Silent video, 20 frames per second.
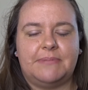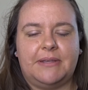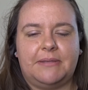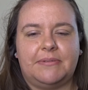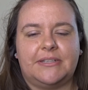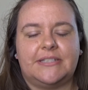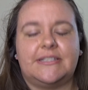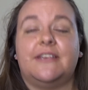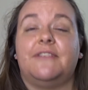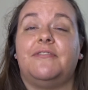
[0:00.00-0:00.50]

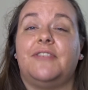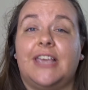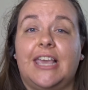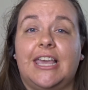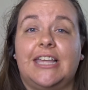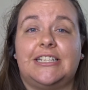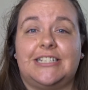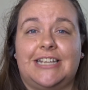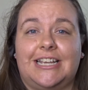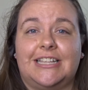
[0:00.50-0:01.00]
people. So if you
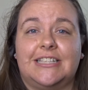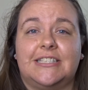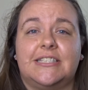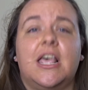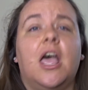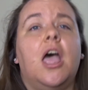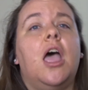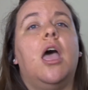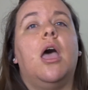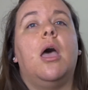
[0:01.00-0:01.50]
get a chance,
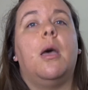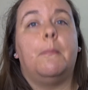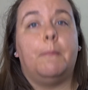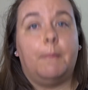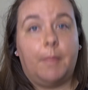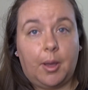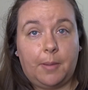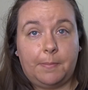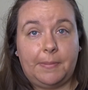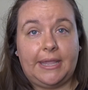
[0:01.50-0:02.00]

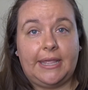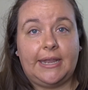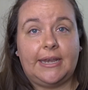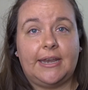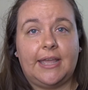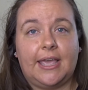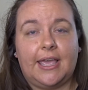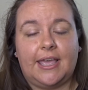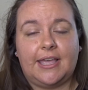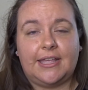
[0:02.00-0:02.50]
pop
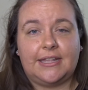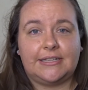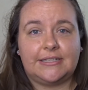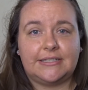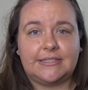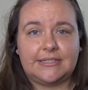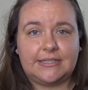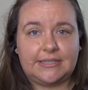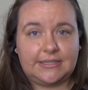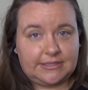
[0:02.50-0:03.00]
in
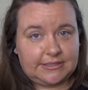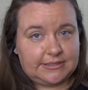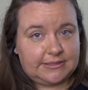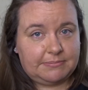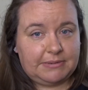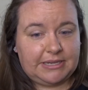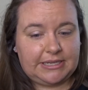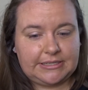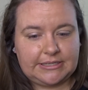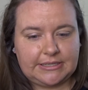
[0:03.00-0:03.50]
and
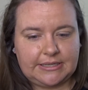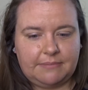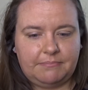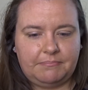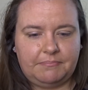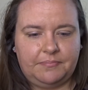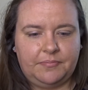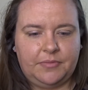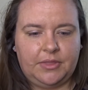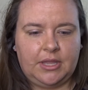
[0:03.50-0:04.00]
speak to them,